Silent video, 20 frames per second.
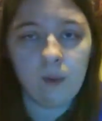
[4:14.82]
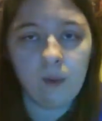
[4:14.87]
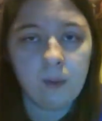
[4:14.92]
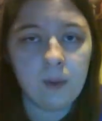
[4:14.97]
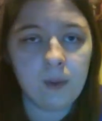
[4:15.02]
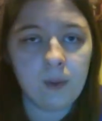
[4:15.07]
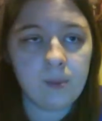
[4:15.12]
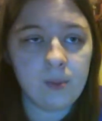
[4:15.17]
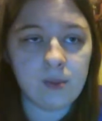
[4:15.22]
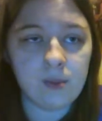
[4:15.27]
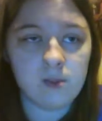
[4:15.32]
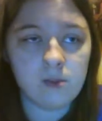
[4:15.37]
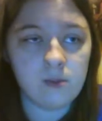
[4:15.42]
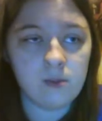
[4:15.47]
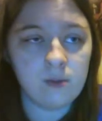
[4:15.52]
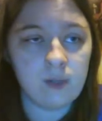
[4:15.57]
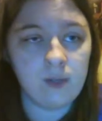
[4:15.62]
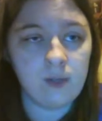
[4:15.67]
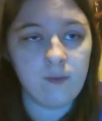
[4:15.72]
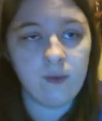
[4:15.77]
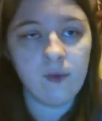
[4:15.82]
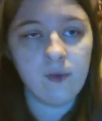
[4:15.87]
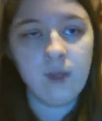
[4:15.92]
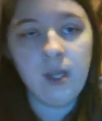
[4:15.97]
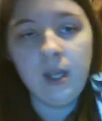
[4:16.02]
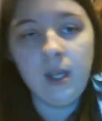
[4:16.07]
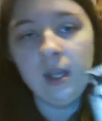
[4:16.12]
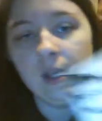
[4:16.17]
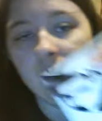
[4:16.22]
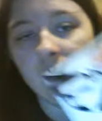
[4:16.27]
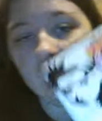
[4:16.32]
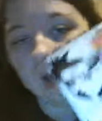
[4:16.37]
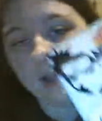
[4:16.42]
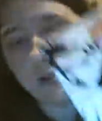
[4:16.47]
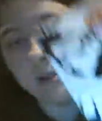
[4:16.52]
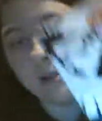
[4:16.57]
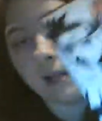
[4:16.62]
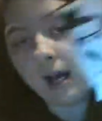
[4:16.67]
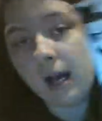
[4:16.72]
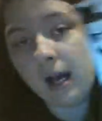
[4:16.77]
me on a personal level,
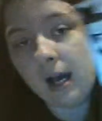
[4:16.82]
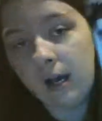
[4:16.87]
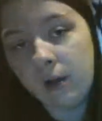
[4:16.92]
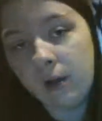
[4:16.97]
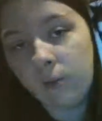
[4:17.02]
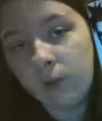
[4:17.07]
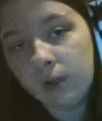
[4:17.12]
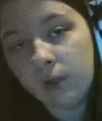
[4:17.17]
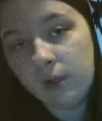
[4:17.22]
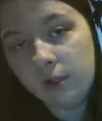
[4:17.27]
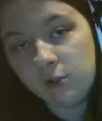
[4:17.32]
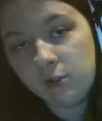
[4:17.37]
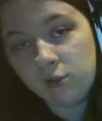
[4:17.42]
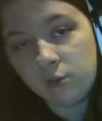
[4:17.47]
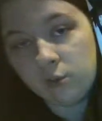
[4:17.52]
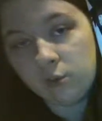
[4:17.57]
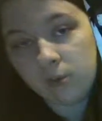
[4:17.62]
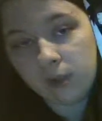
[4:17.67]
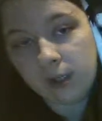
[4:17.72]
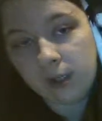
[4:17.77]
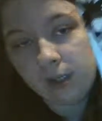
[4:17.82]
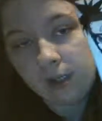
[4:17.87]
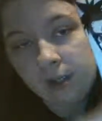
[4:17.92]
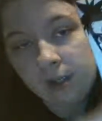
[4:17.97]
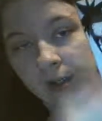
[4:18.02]
yes, I really enjoy